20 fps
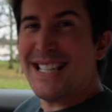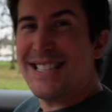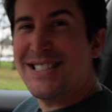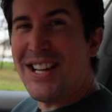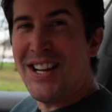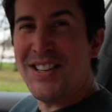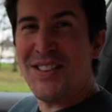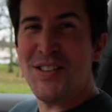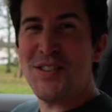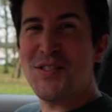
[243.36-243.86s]
it's
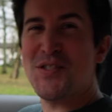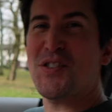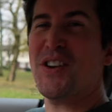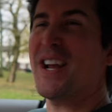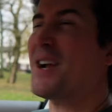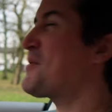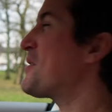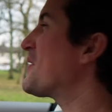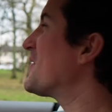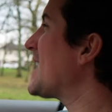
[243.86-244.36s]
done the
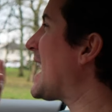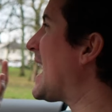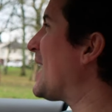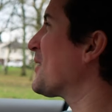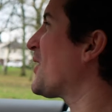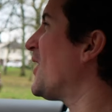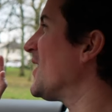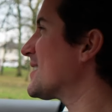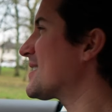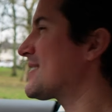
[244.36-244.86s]
trick. We've now
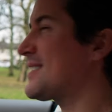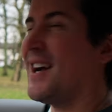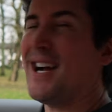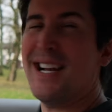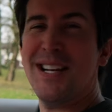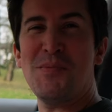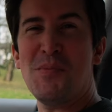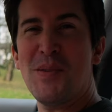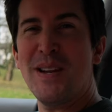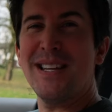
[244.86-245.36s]
got
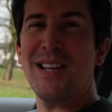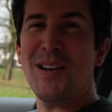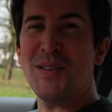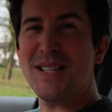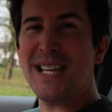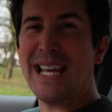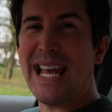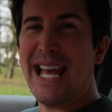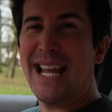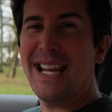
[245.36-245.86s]
silent windows
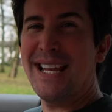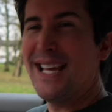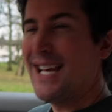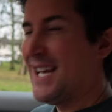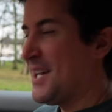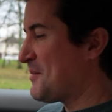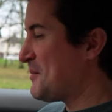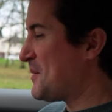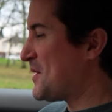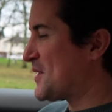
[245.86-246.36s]
again,
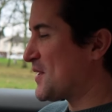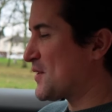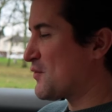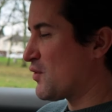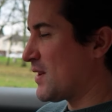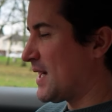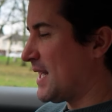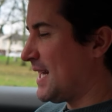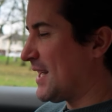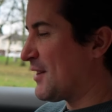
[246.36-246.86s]
which is
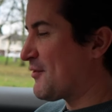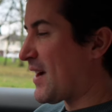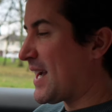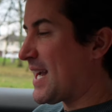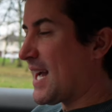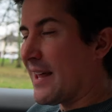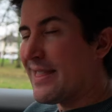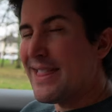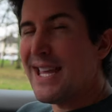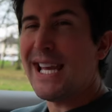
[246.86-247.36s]
really
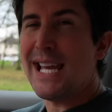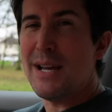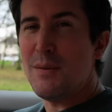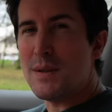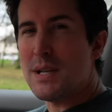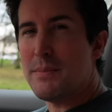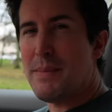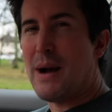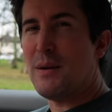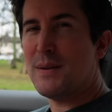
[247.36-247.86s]
great. I think it
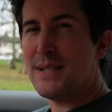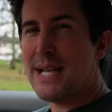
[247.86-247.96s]
was about